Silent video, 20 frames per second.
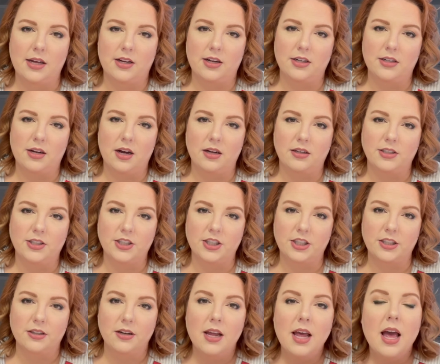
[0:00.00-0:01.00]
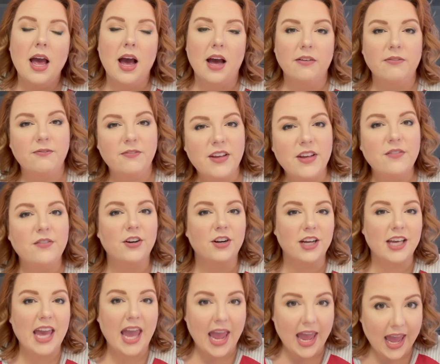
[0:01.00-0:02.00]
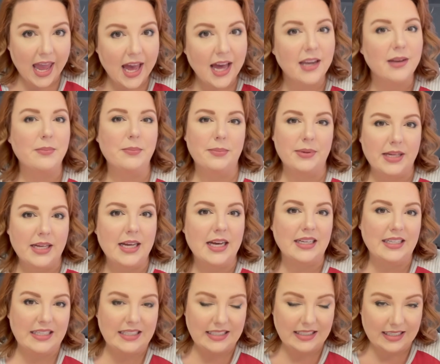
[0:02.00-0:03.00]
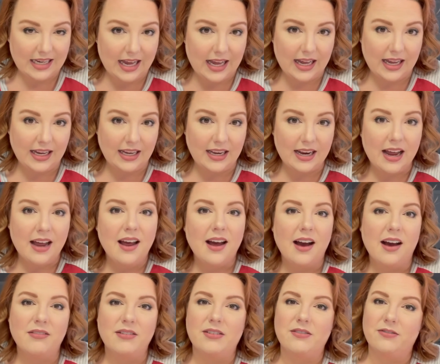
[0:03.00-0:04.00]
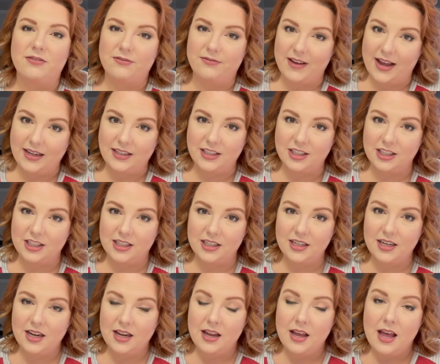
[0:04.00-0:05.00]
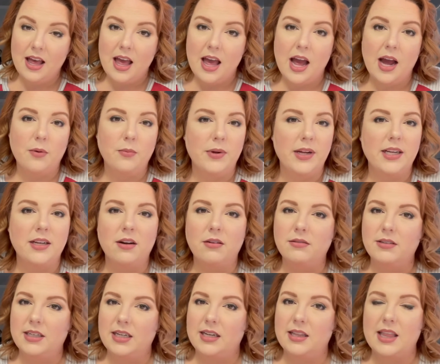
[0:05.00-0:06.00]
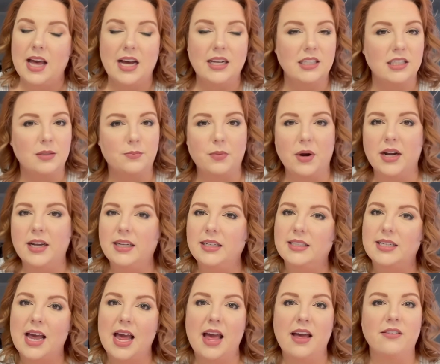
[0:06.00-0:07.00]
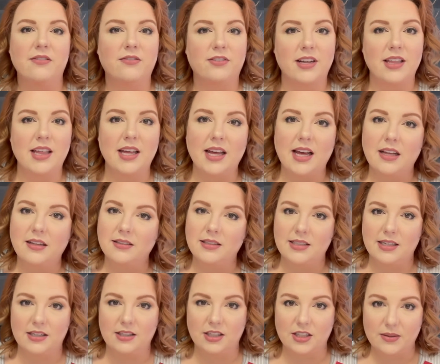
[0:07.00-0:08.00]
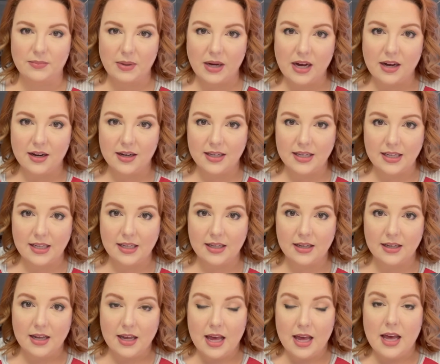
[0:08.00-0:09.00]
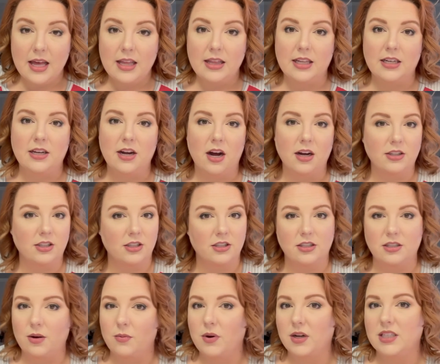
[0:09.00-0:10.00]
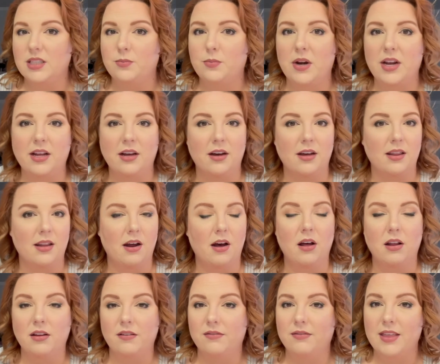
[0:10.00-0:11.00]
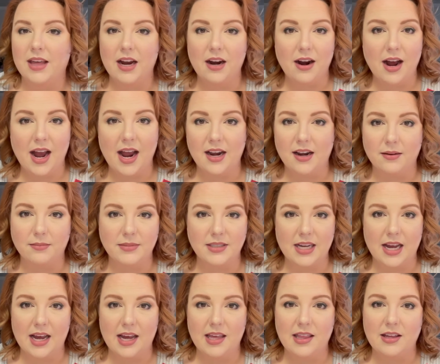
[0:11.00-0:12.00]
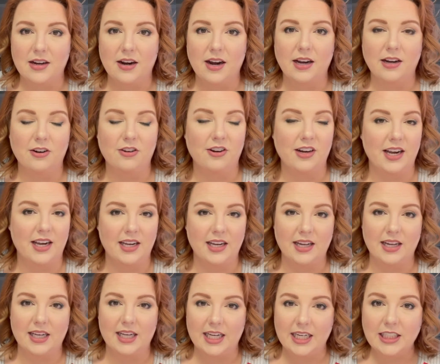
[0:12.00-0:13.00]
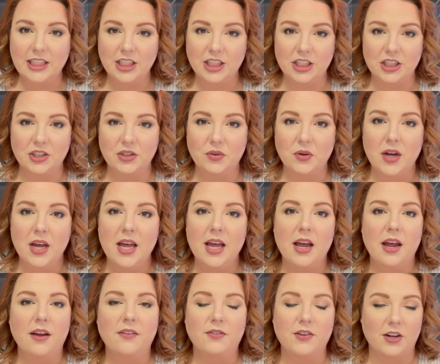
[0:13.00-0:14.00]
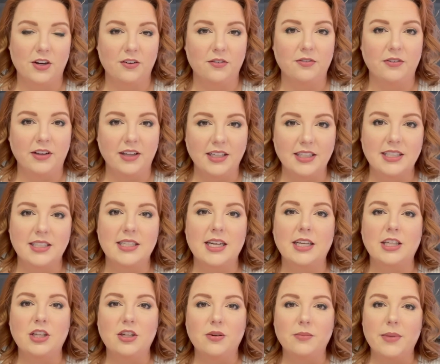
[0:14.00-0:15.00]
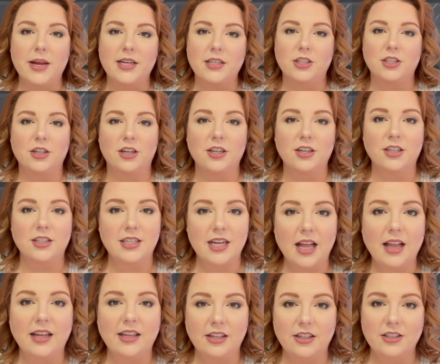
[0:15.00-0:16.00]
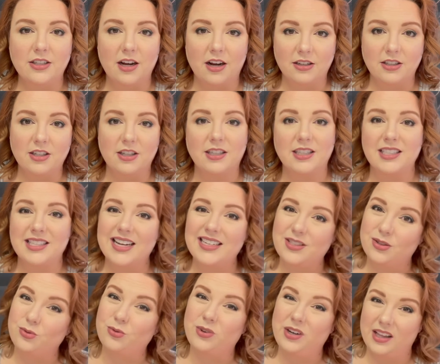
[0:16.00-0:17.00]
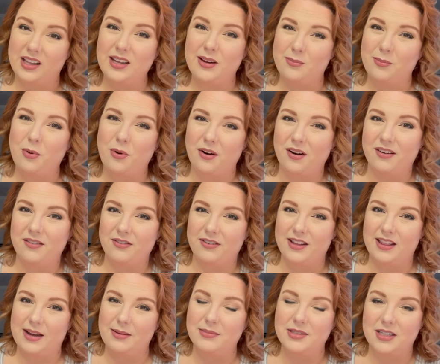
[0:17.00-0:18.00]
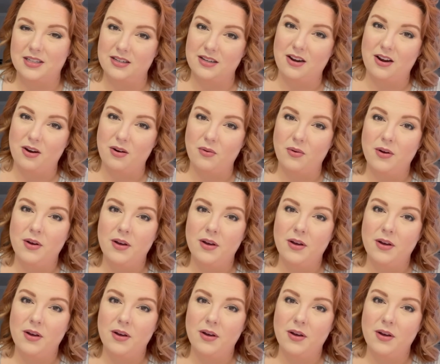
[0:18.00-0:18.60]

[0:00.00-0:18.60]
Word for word: your doctor. A fever can be a sign of infection and we don't need that spreading to everything else in your body. The doctors don't want it spreading on all of their items either and creating an issue. If you're feeling sick, you make sure you're telling your doctor because that's really important for them to know.